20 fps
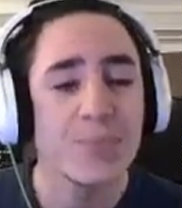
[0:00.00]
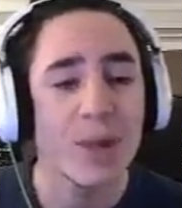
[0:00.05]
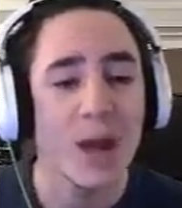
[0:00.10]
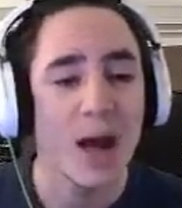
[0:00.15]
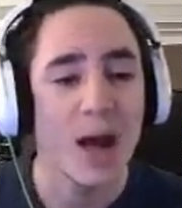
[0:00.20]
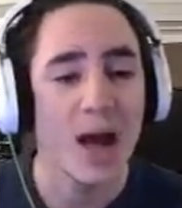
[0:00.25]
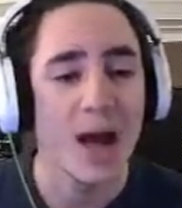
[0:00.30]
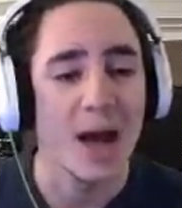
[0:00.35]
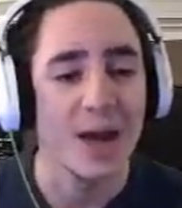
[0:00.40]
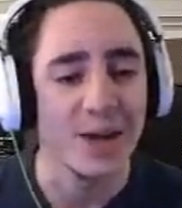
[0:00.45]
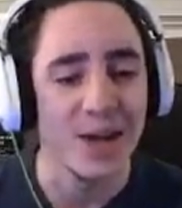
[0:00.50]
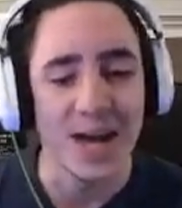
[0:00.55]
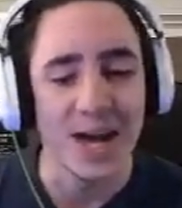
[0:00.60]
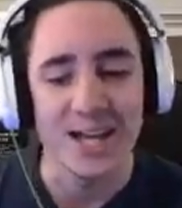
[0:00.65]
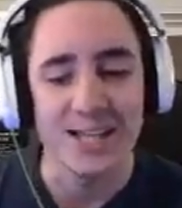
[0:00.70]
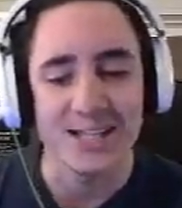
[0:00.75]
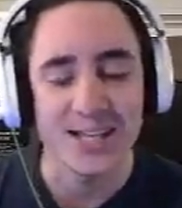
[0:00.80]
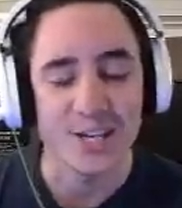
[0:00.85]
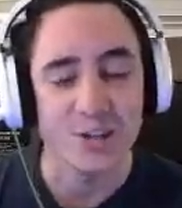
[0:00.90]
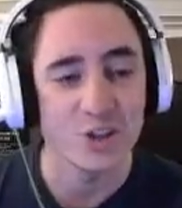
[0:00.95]
Nah,
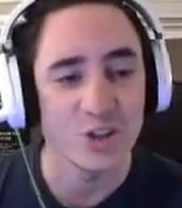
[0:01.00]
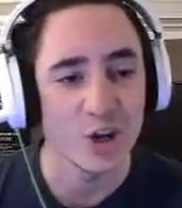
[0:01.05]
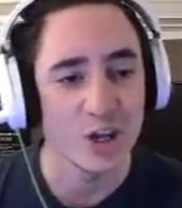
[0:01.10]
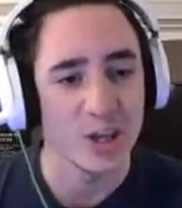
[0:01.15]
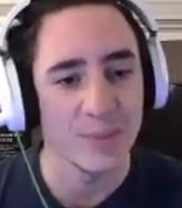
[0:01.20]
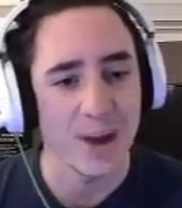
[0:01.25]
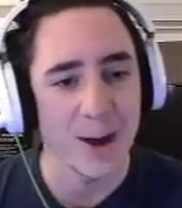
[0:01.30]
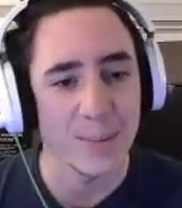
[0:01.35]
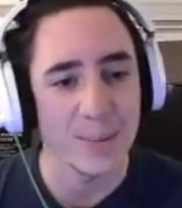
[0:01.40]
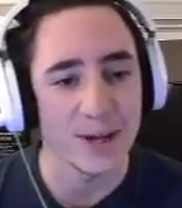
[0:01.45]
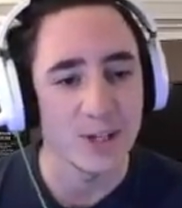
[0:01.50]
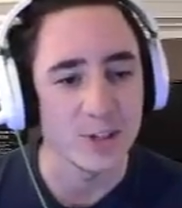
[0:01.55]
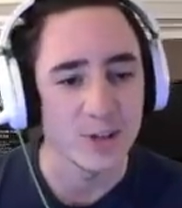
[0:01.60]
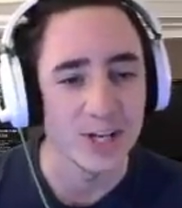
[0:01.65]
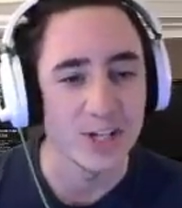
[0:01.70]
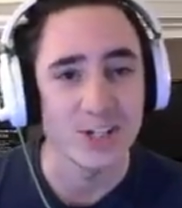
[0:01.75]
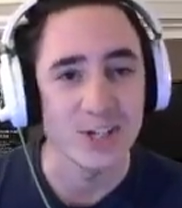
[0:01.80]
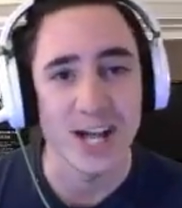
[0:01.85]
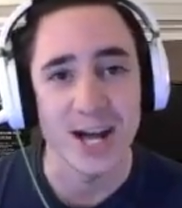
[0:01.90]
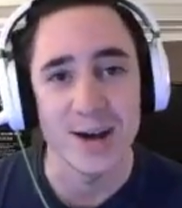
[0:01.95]
he's getting shot in the back by a
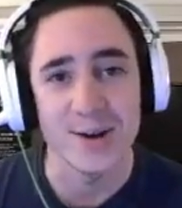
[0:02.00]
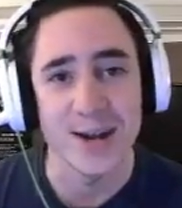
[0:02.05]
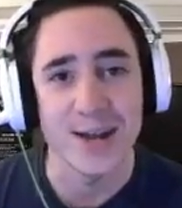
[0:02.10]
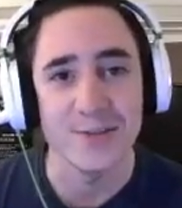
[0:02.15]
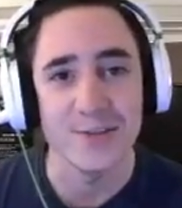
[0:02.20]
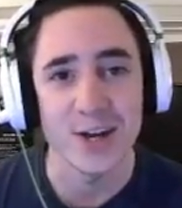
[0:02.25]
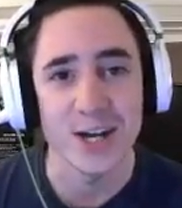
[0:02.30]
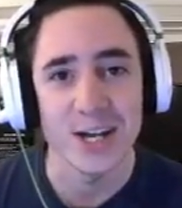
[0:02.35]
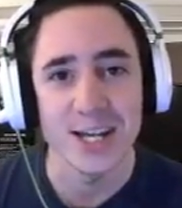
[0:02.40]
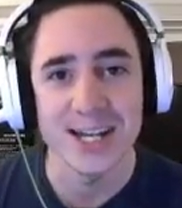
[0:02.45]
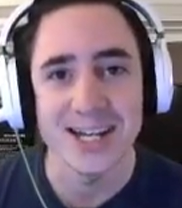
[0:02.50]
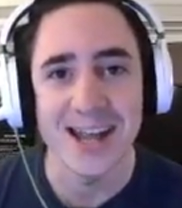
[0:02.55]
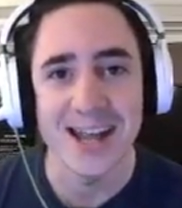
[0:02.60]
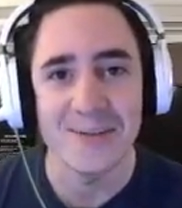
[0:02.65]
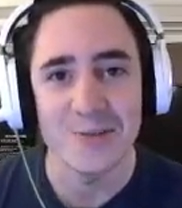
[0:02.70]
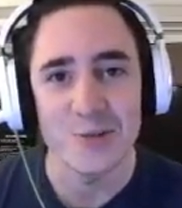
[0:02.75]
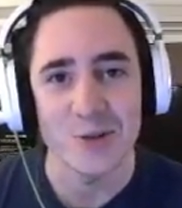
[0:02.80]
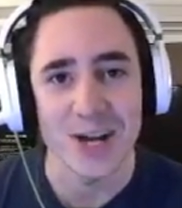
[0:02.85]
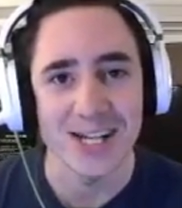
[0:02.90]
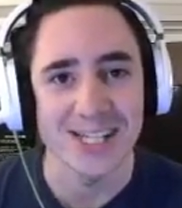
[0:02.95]
trench now.
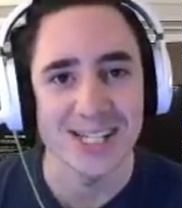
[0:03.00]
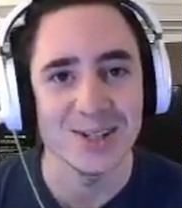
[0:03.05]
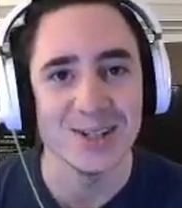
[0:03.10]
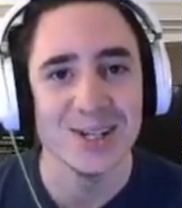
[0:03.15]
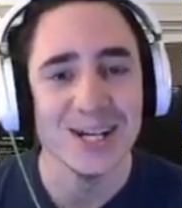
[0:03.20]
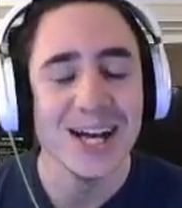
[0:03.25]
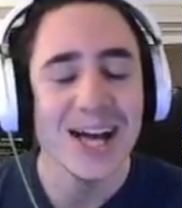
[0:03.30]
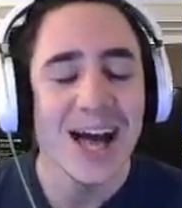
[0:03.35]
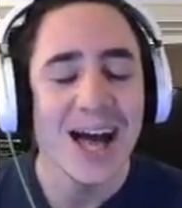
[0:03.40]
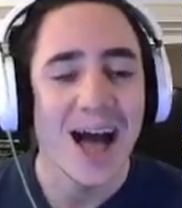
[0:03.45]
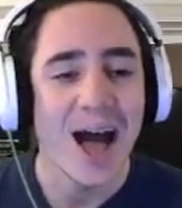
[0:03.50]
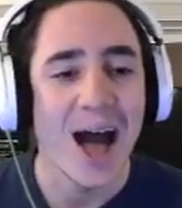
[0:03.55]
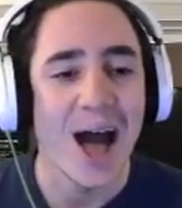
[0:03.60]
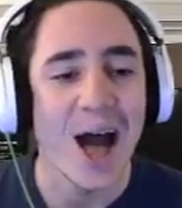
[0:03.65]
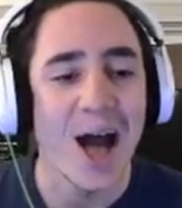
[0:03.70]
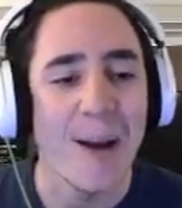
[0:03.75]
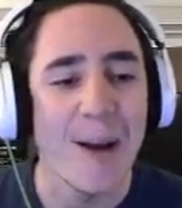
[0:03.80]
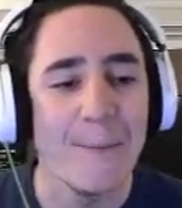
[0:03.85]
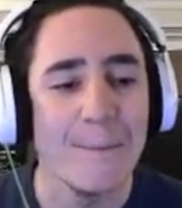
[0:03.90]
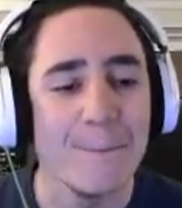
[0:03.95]
Never ideal.
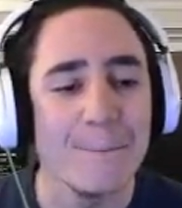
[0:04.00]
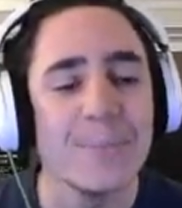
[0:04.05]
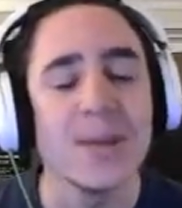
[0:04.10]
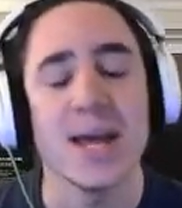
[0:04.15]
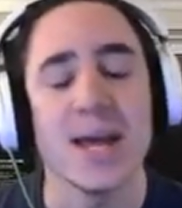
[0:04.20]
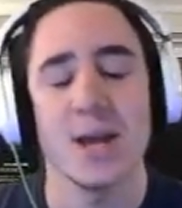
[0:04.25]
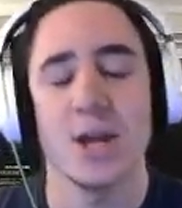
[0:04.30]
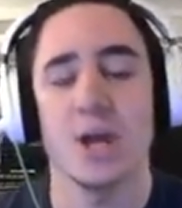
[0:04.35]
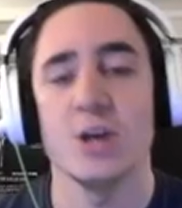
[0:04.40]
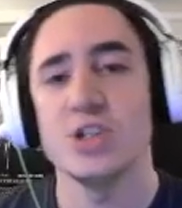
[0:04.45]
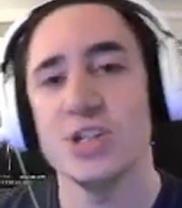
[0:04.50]
But yeah, no.